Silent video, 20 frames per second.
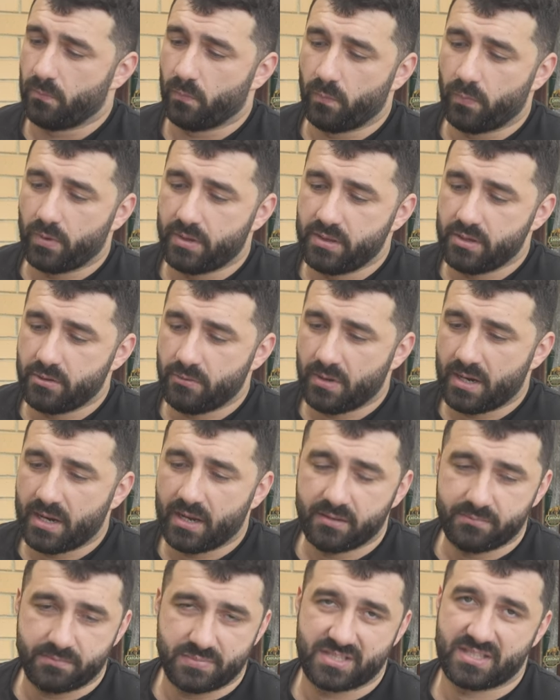whether you're
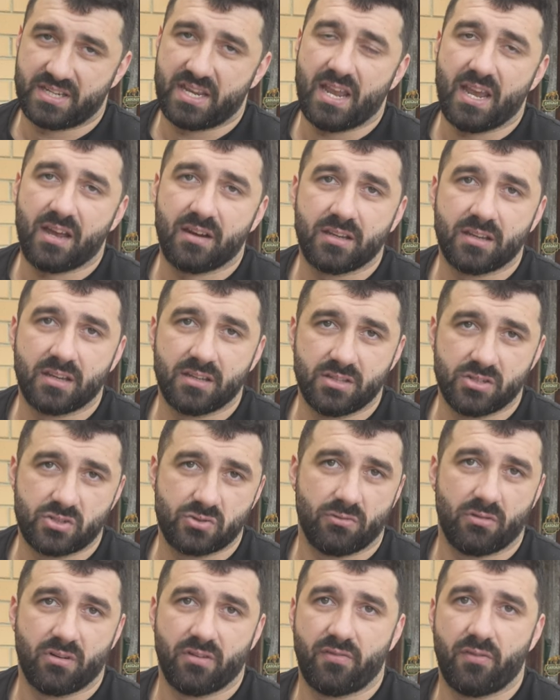out scouting and you're
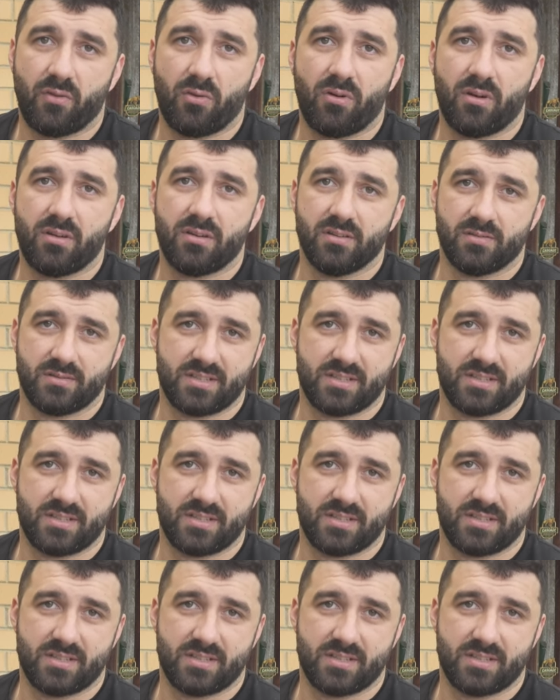trying to find a